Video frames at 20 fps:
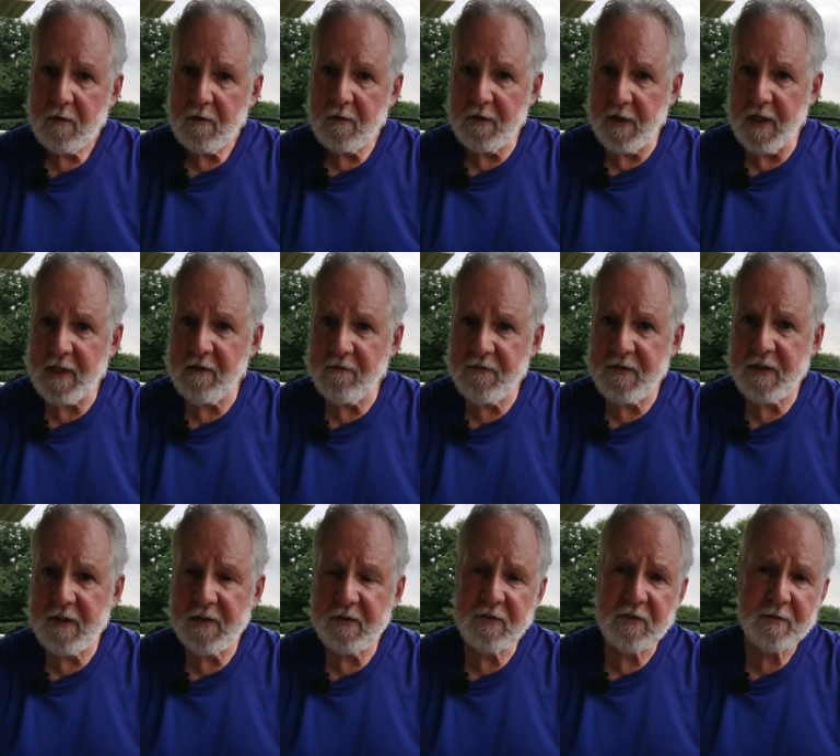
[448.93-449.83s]
none of
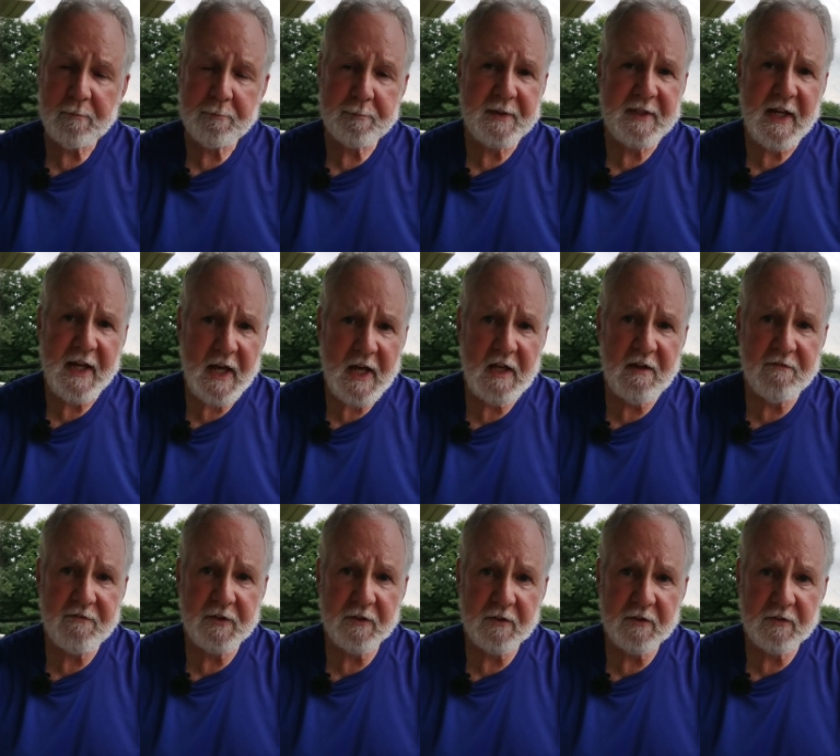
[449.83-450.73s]
these
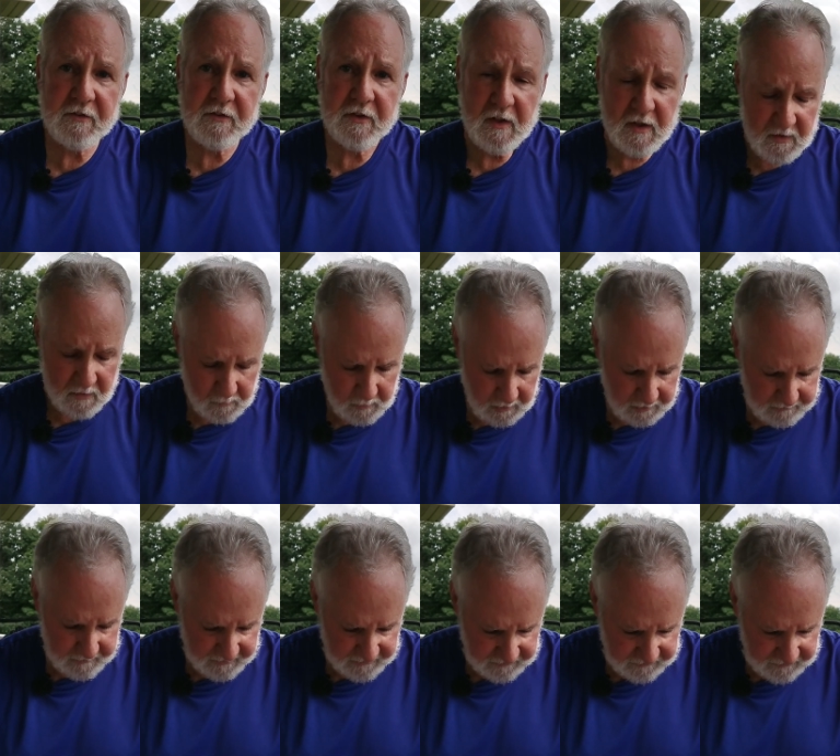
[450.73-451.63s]
behaviors will
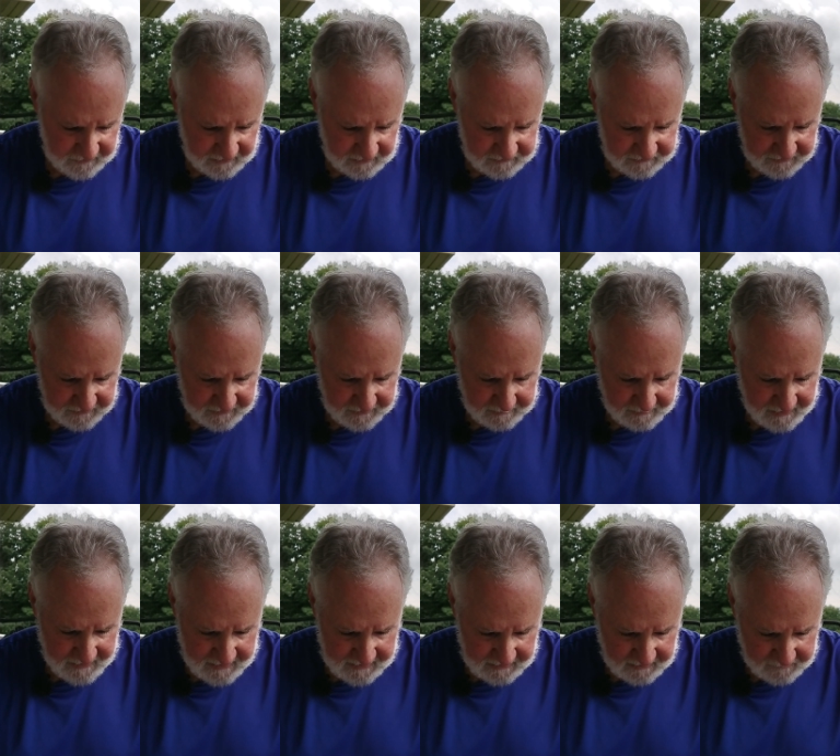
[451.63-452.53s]
result in
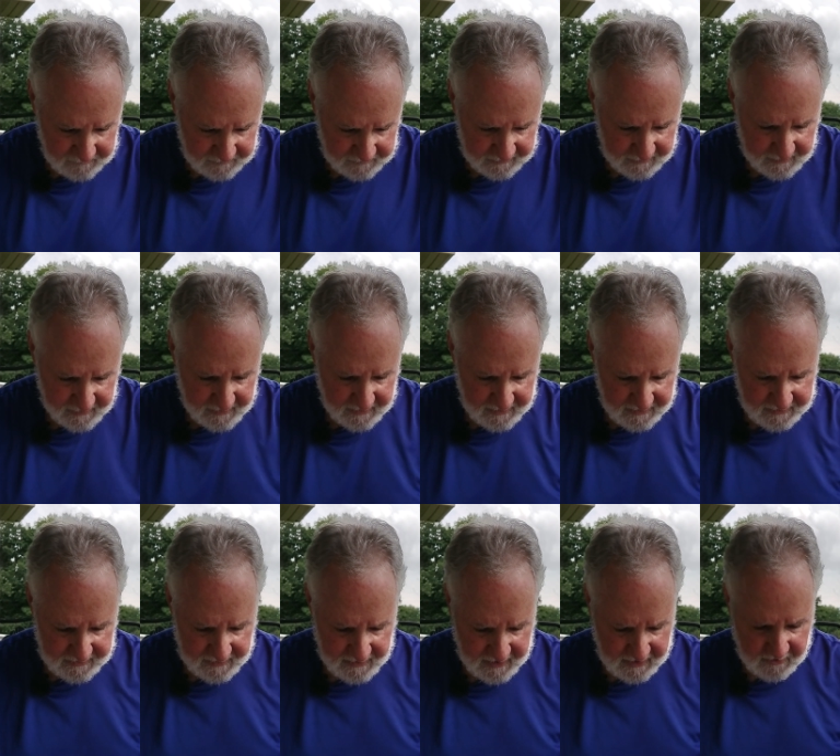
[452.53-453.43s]
anyone
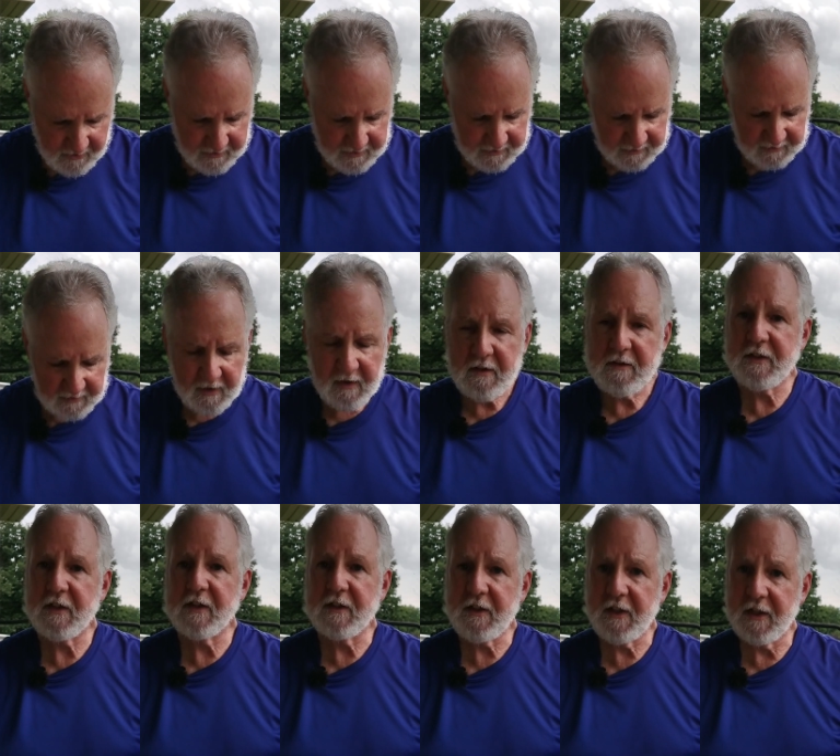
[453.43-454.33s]
inheriting
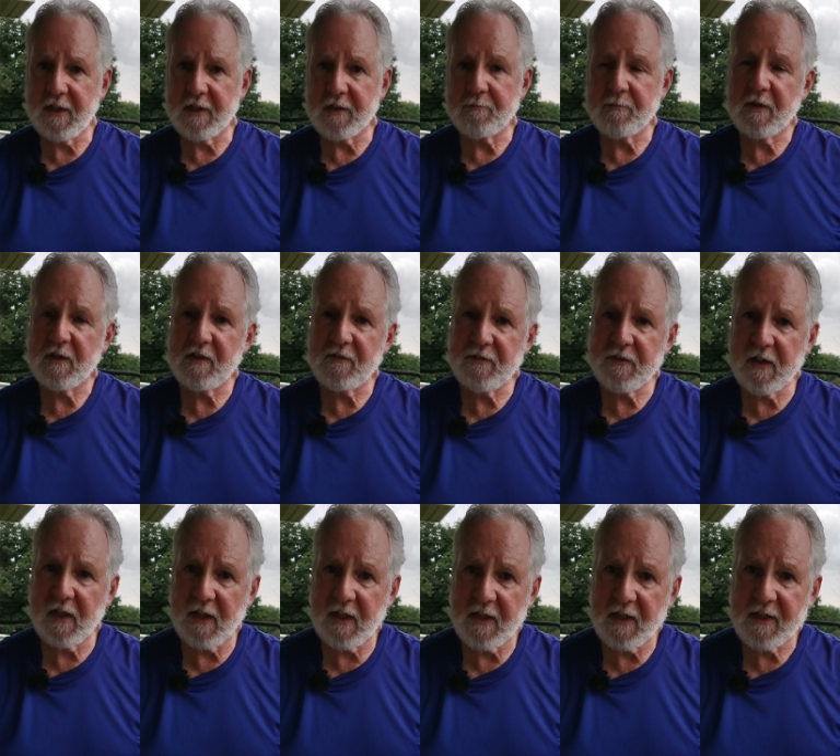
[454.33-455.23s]
the kingdom of
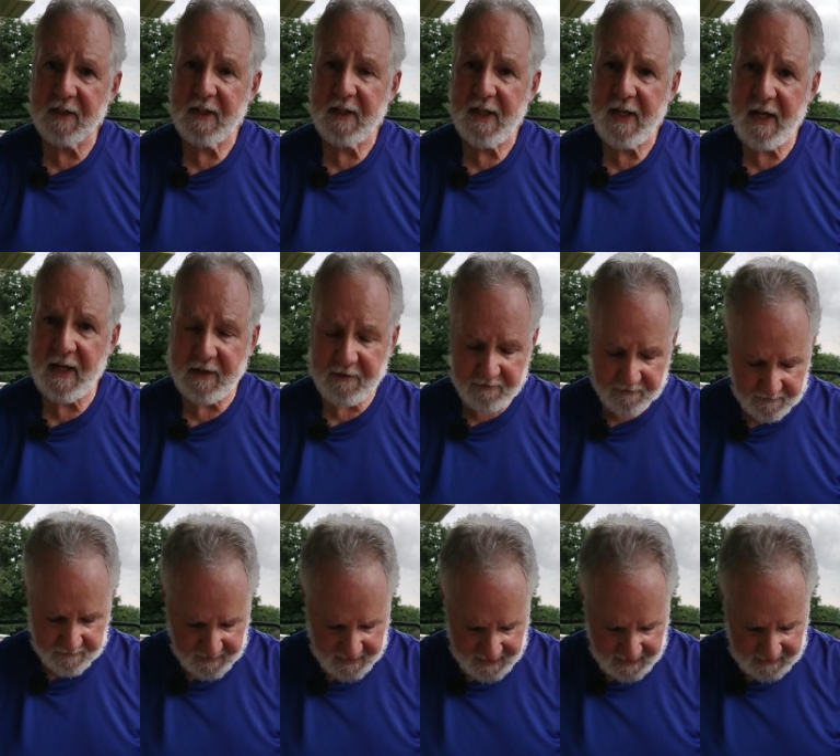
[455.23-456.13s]
God.
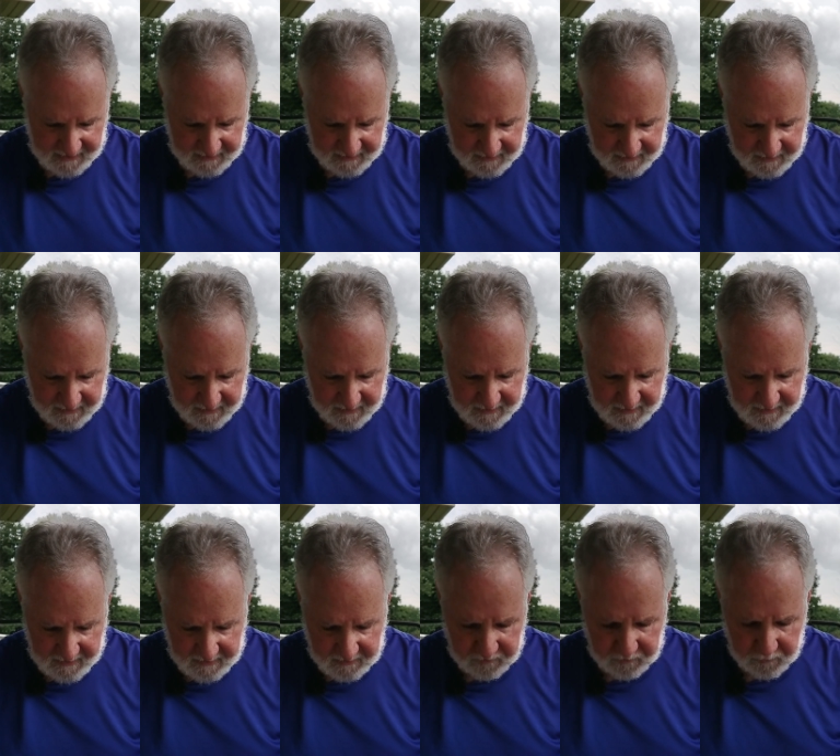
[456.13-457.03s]
And that
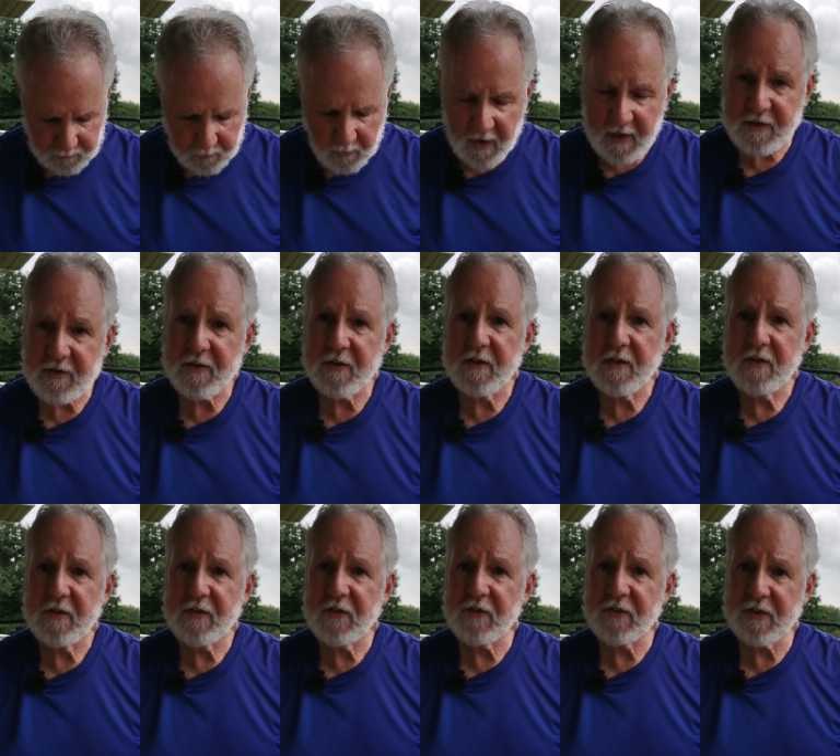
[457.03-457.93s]
is what
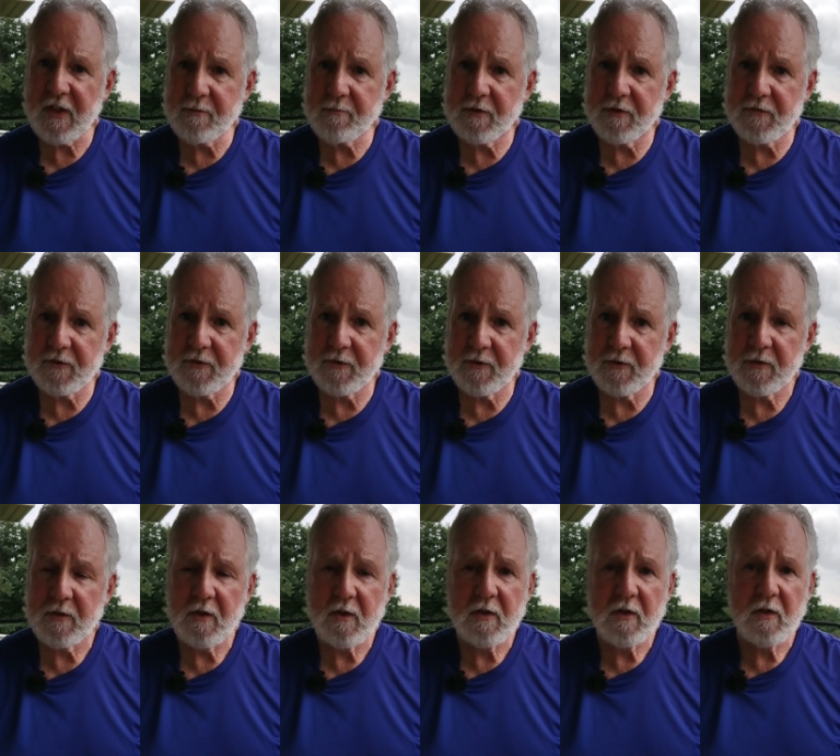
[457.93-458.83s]
some of you
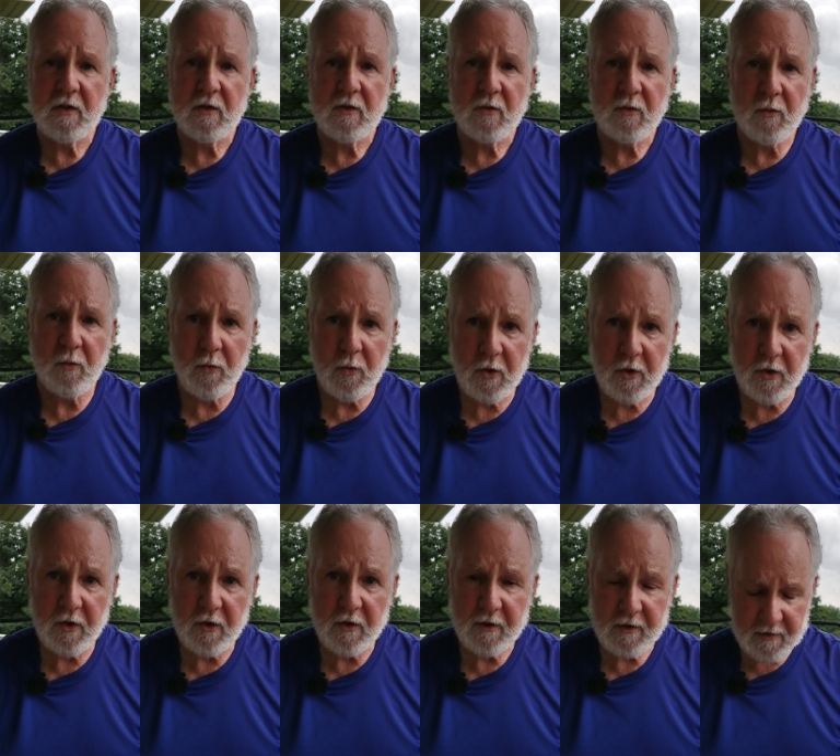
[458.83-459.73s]

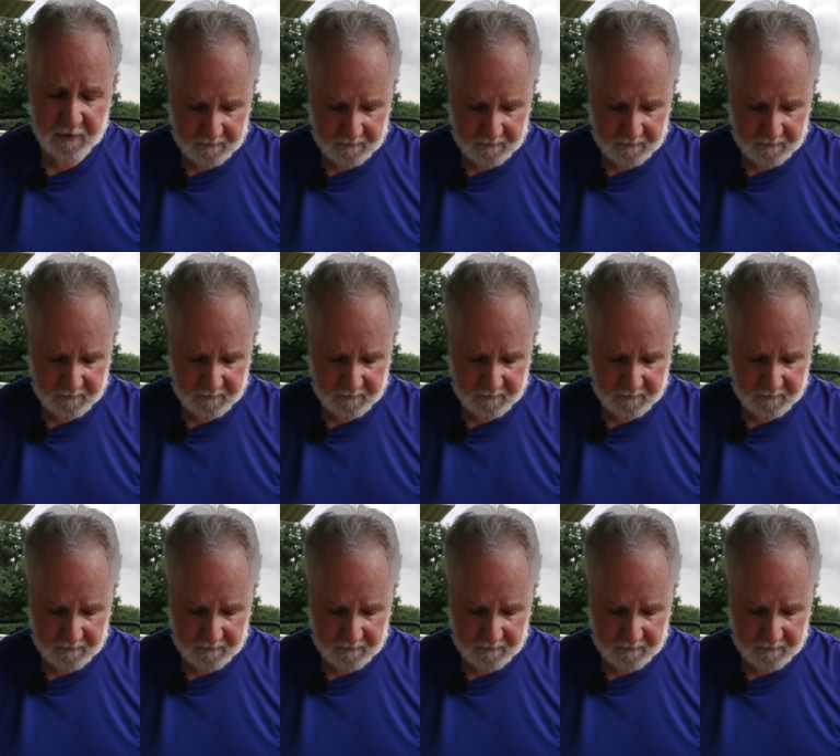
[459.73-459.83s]
were.